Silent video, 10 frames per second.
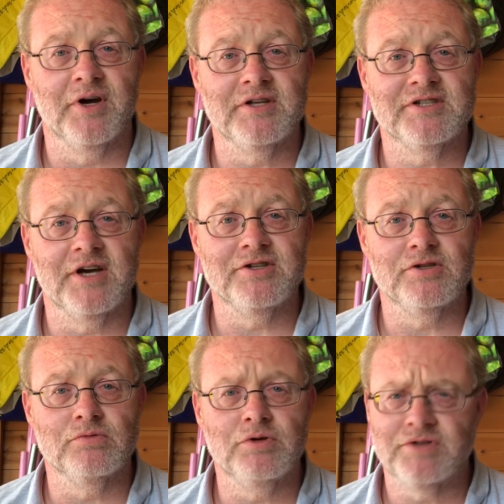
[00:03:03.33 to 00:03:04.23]
might say
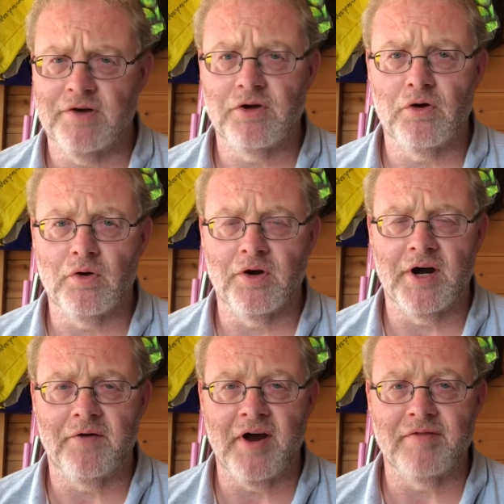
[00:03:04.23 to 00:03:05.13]
to you, well, you sound like you've got
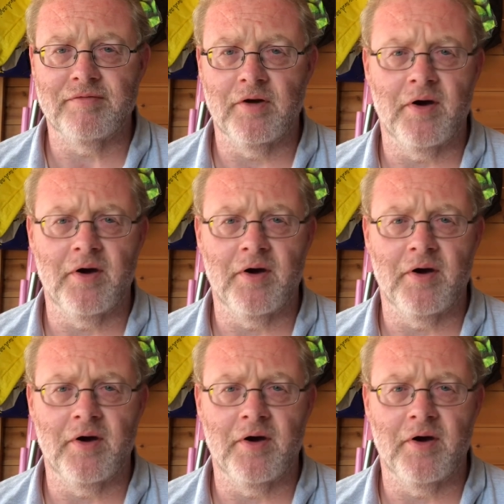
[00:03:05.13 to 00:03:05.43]
RF.